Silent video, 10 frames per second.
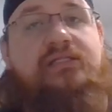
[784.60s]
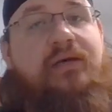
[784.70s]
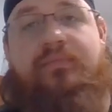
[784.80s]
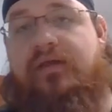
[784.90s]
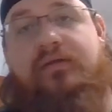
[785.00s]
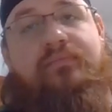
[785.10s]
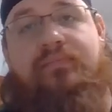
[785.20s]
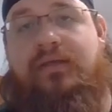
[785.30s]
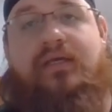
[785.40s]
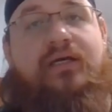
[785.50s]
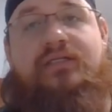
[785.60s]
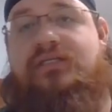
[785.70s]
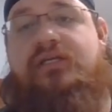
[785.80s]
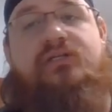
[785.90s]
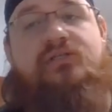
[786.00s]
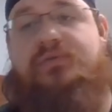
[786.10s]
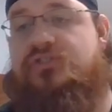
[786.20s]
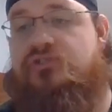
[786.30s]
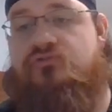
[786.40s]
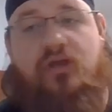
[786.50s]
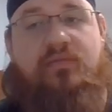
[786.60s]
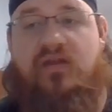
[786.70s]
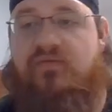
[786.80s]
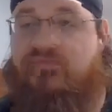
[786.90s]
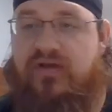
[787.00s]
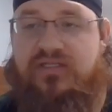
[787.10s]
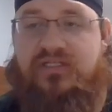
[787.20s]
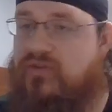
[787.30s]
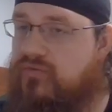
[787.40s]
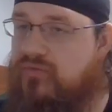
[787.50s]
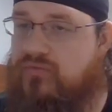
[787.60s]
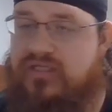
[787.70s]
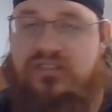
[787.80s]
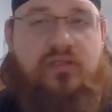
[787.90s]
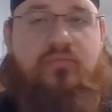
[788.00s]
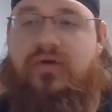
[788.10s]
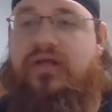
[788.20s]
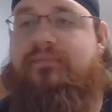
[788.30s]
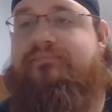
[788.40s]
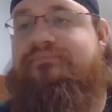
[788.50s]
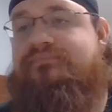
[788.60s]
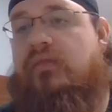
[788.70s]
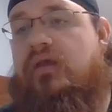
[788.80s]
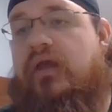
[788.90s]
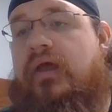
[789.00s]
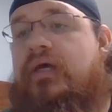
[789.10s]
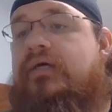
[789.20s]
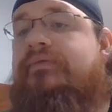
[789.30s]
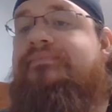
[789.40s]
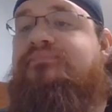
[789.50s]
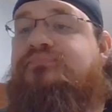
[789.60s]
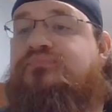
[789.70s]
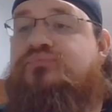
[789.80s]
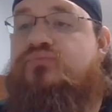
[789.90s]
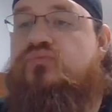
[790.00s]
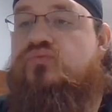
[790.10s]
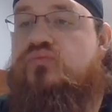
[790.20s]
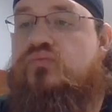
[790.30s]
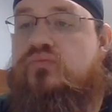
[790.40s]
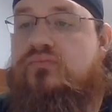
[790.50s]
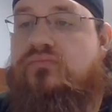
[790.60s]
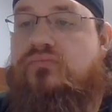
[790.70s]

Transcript: something because he just was screaming and fussing the rest of the morning. Mm.